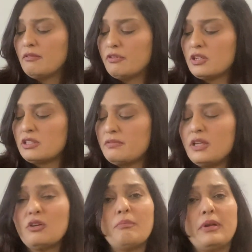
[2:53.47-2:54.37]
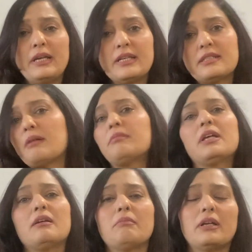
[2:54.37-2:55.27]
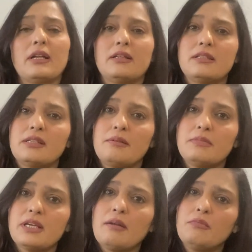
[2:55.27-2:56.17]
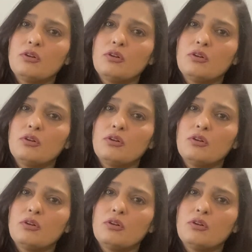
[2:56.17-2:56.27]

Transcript: First week, you're building something, but at the same time,